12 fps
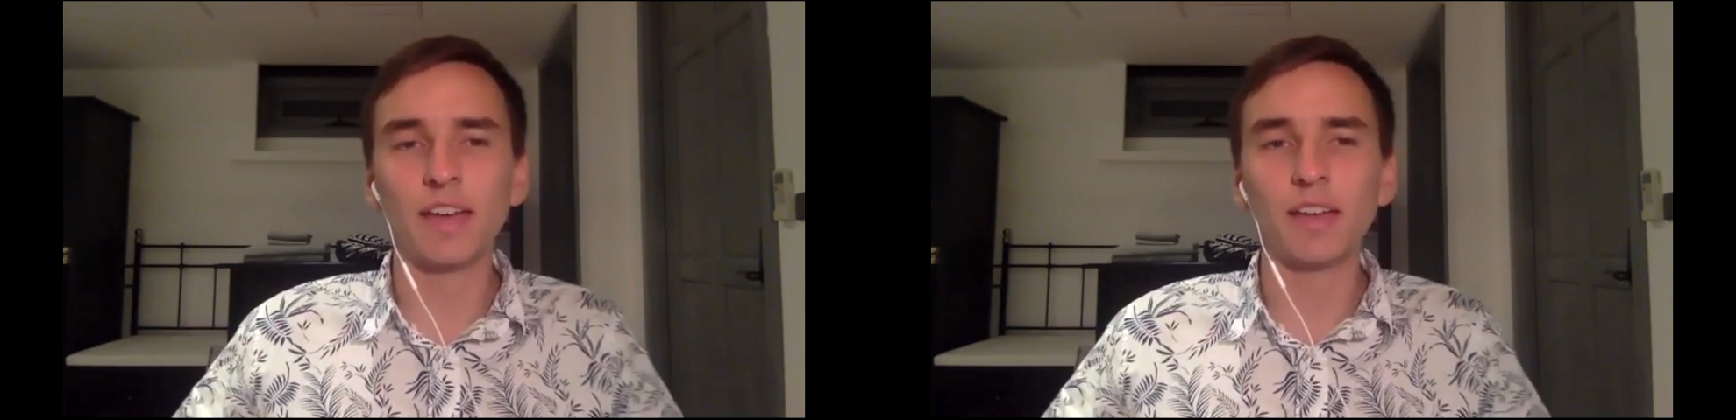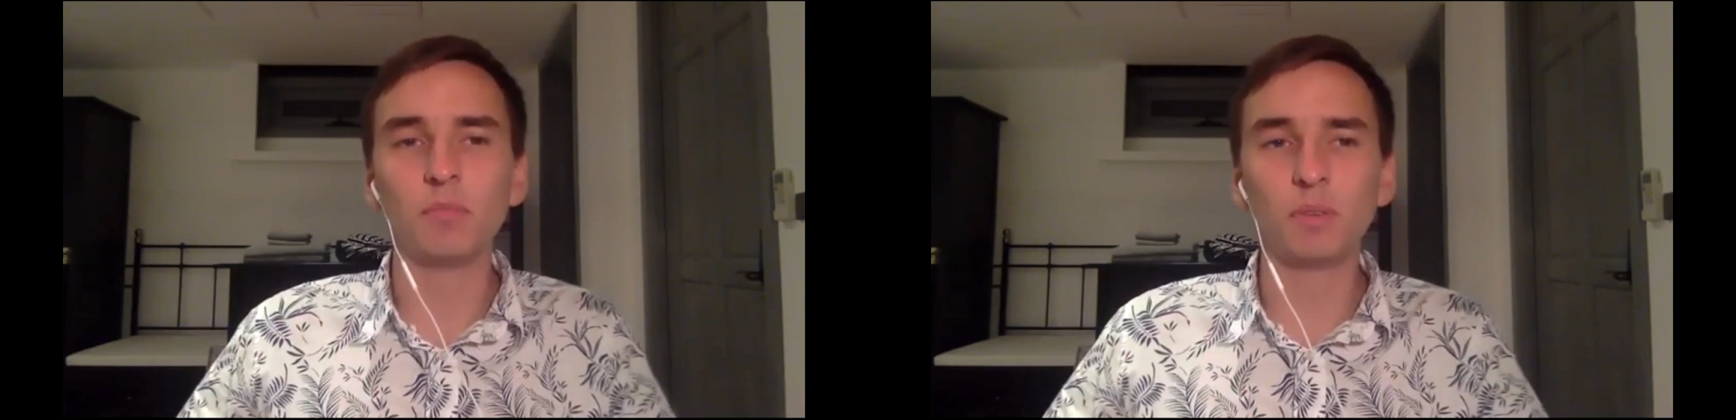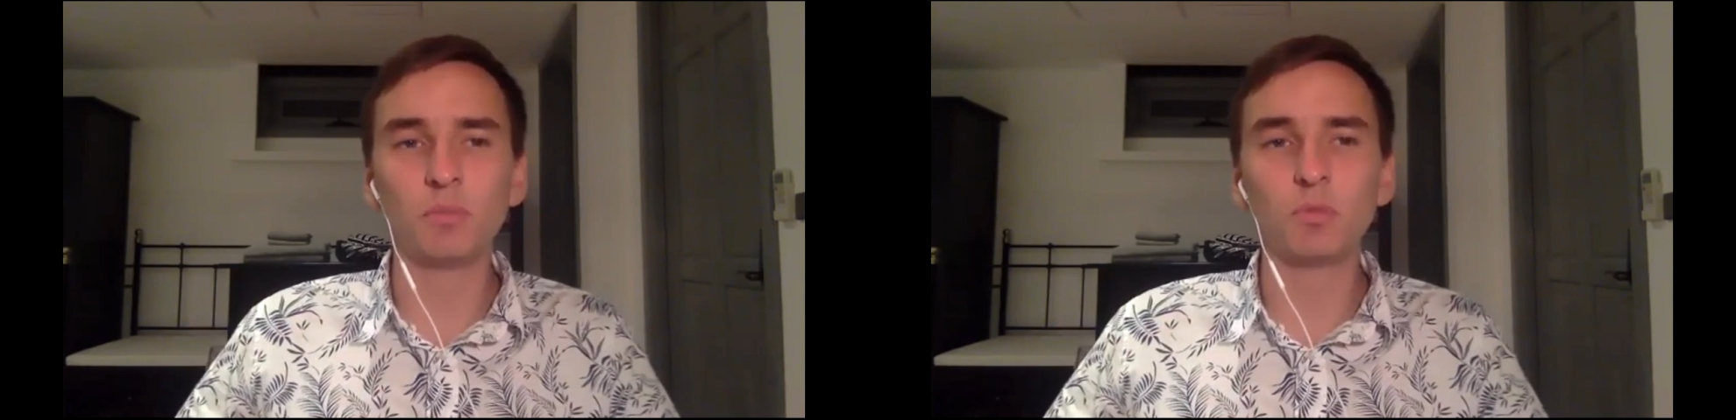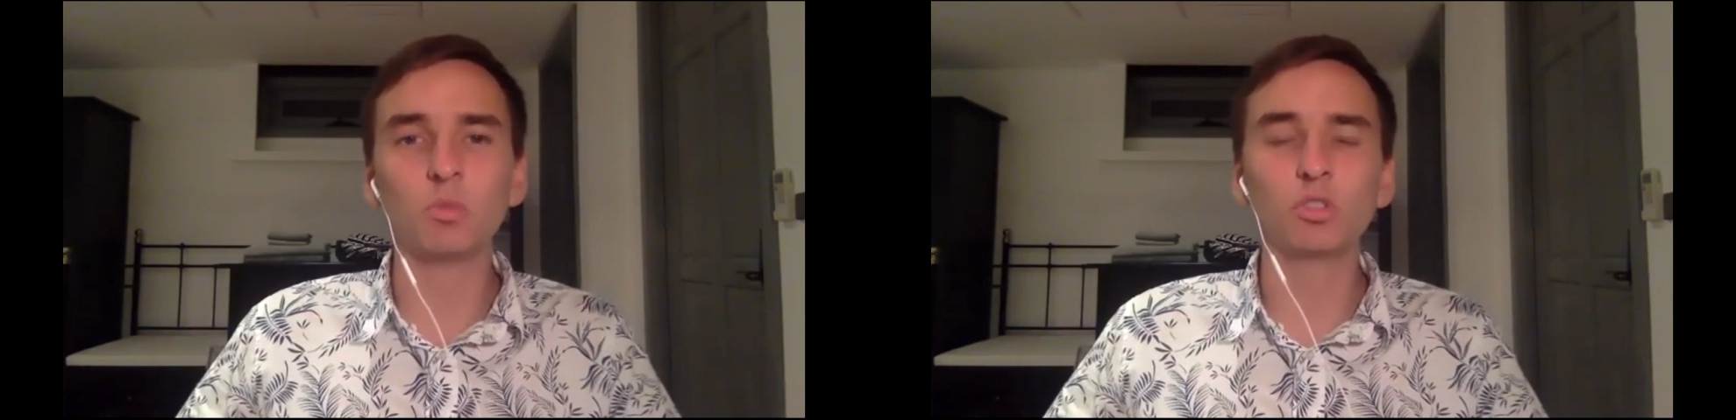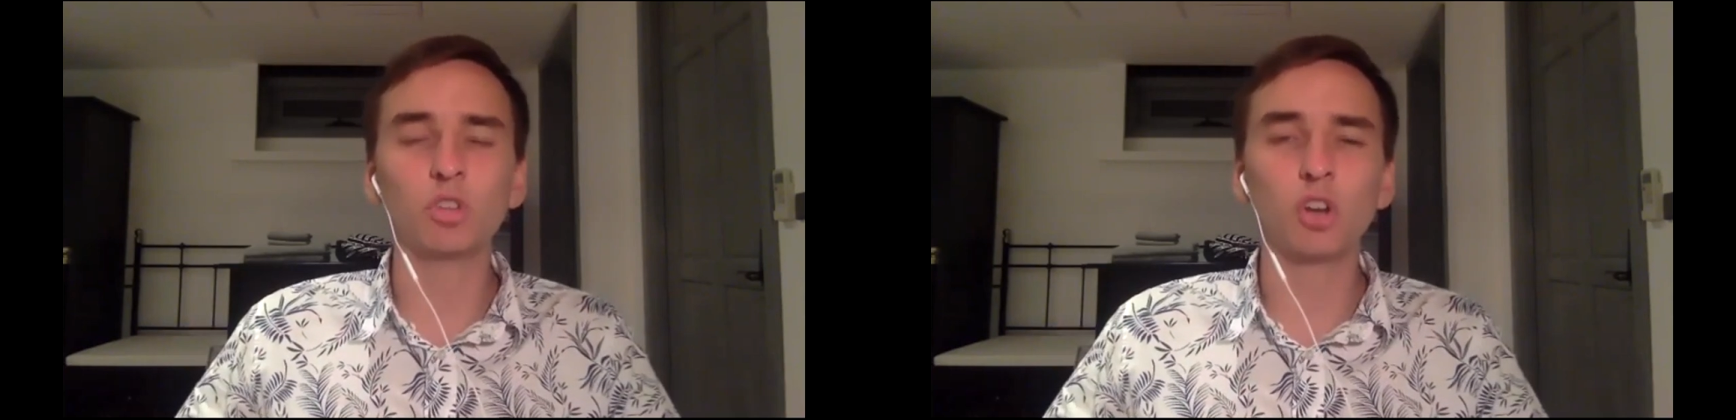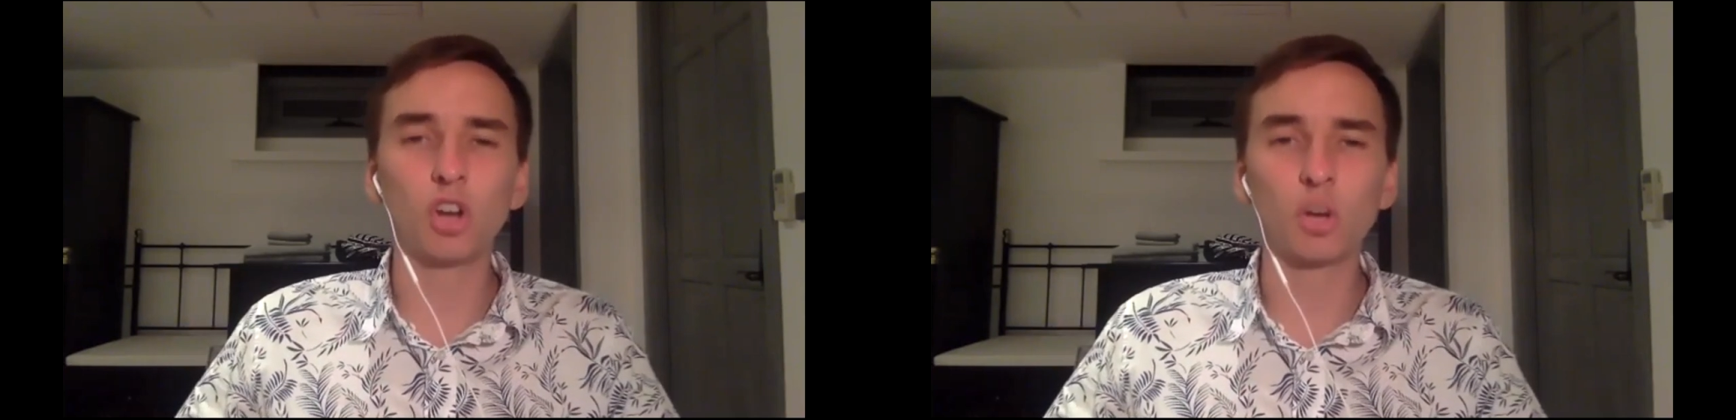and people
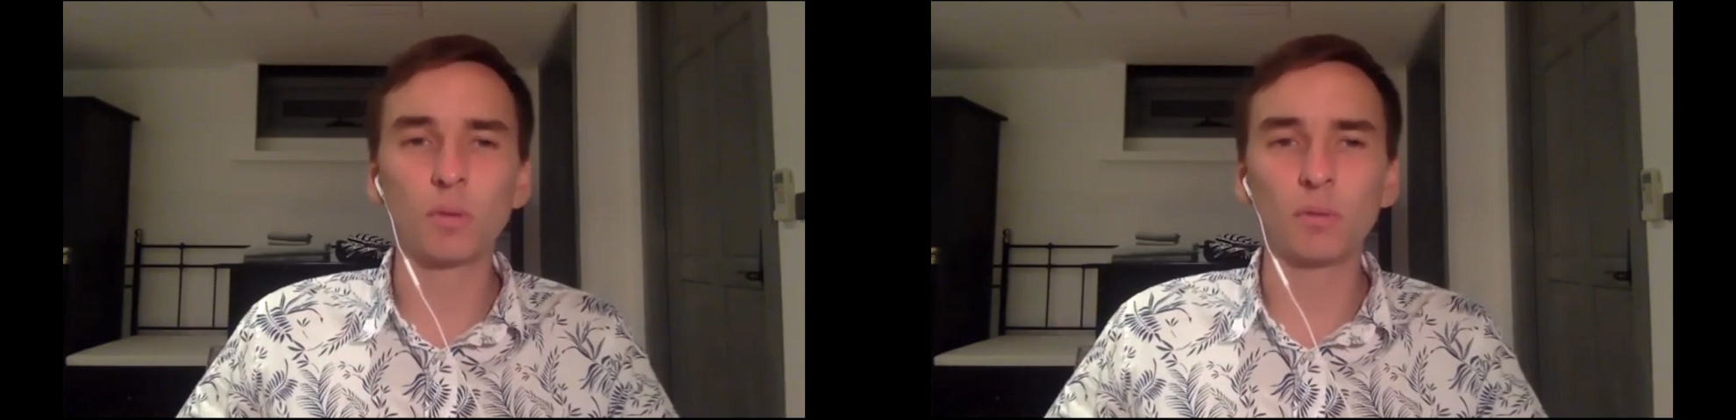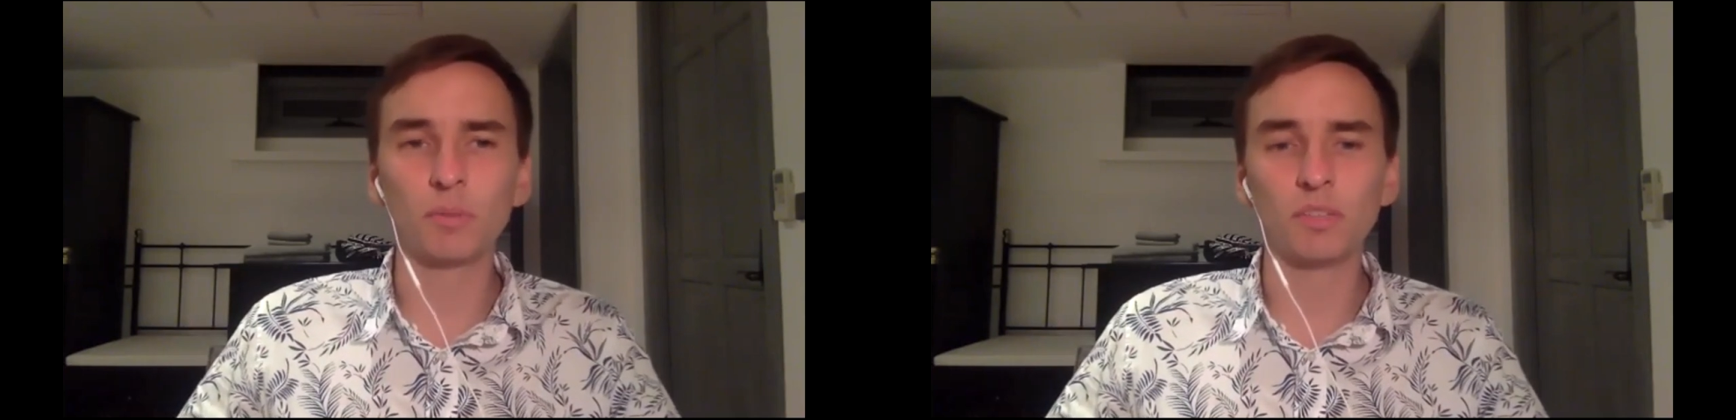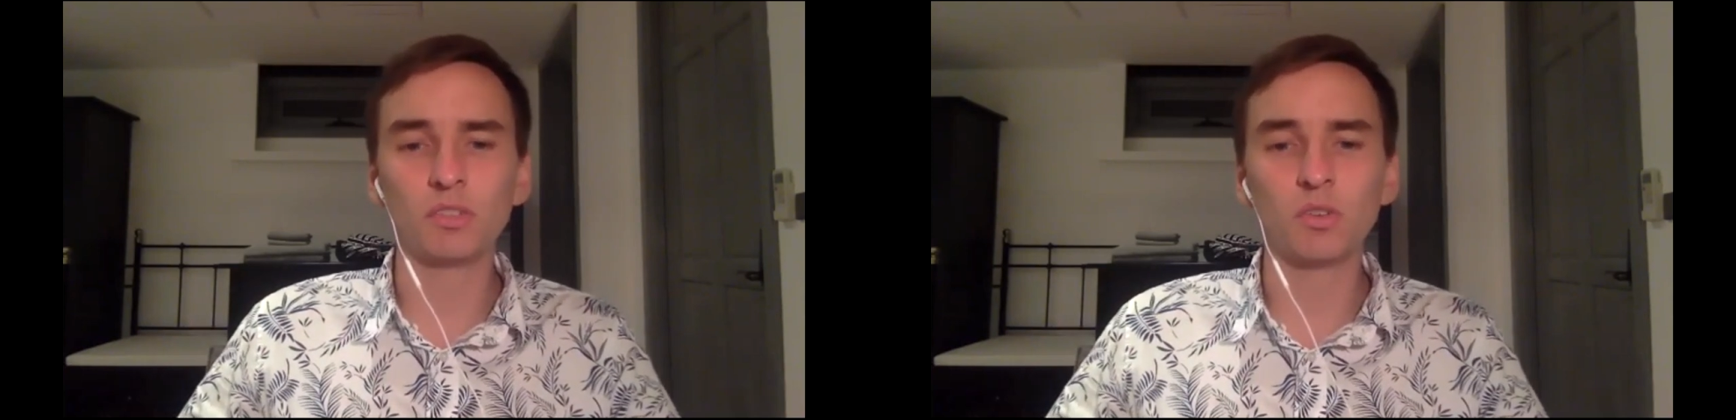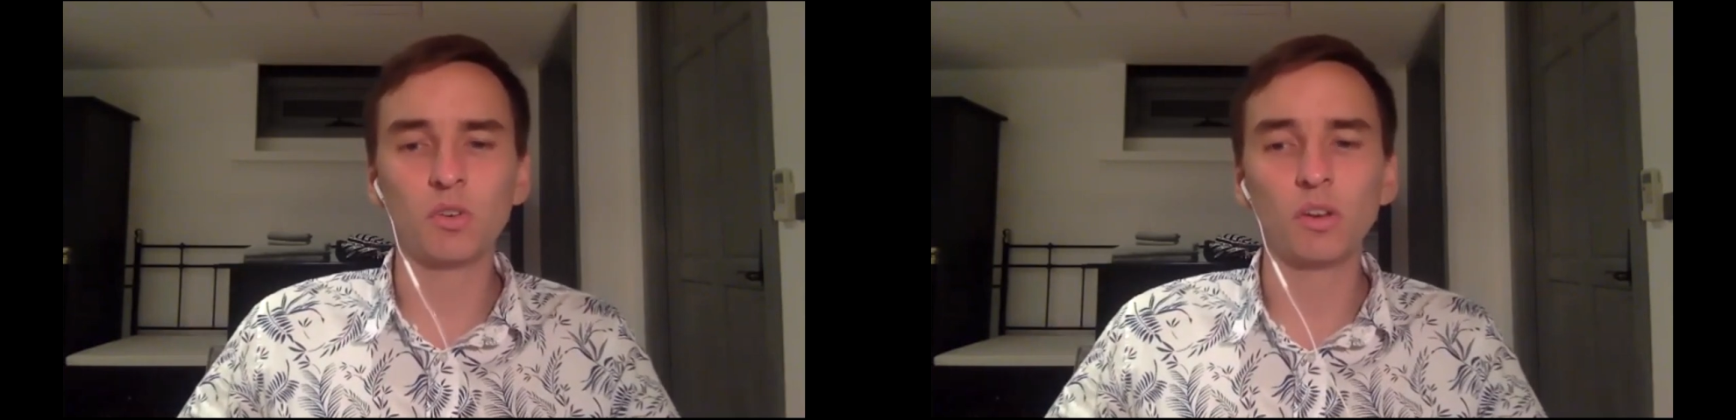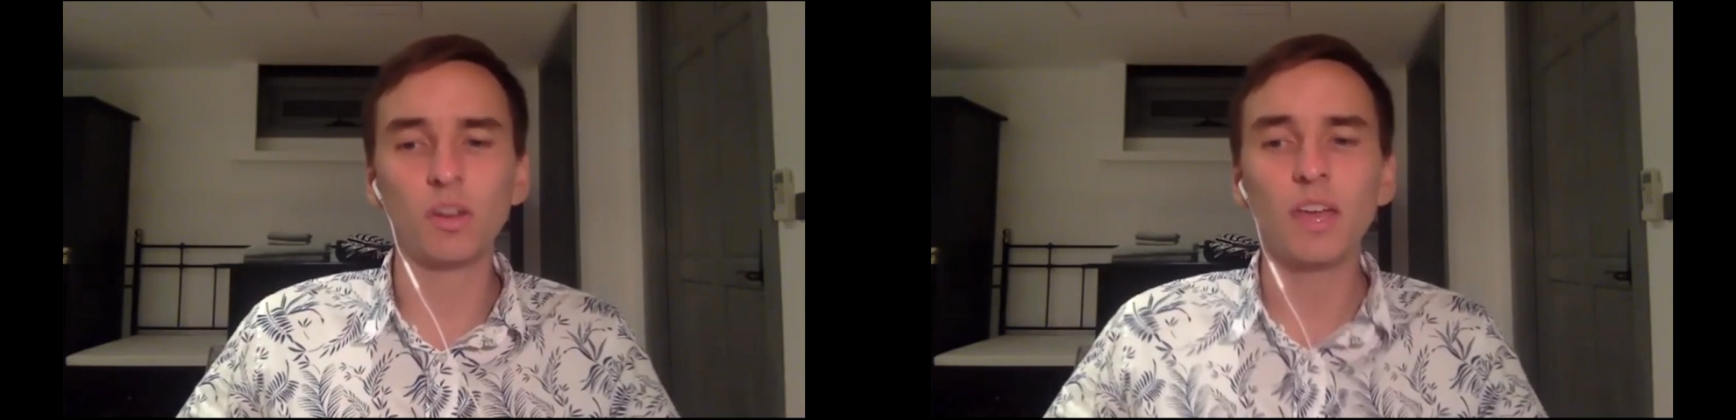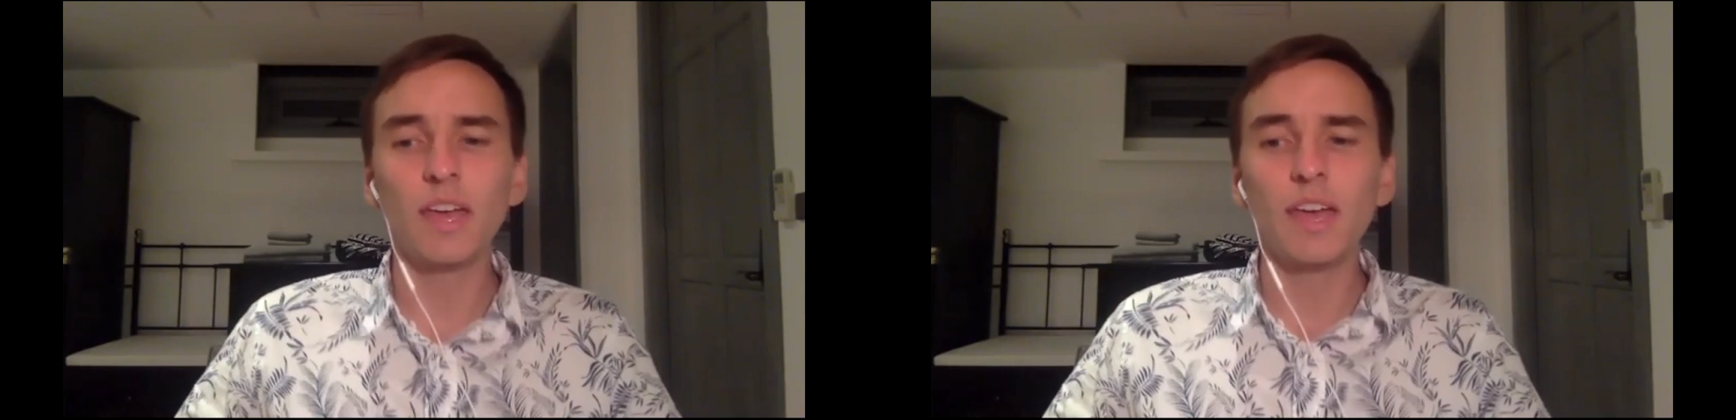will talk about Bitcoin.